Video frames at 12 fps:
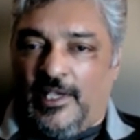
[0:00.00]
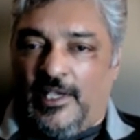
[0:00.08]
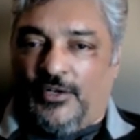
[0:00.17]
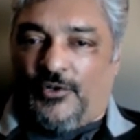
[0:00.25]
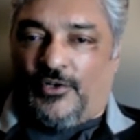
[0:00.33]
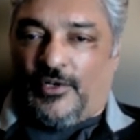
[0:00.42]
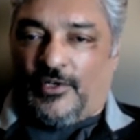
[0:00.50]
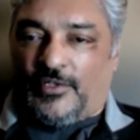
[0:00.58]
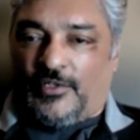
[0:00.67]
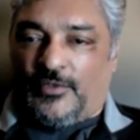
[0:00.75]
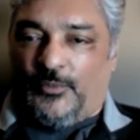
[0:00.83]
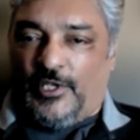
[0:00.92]
in order to
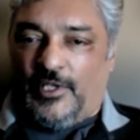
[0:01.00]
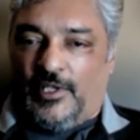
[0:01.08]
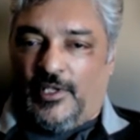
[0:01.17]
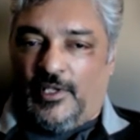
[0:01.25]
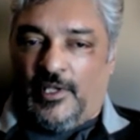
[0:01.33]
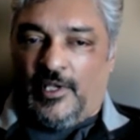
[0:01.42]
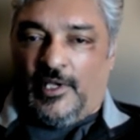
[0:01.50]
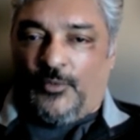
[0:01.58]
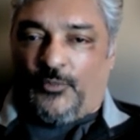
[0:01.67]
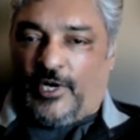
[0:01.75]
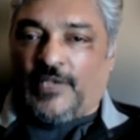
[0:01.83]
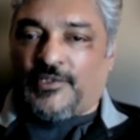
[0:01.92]
be
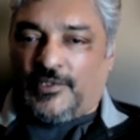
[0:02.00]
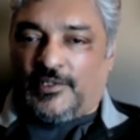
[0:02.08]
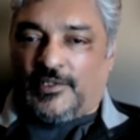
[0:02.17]
present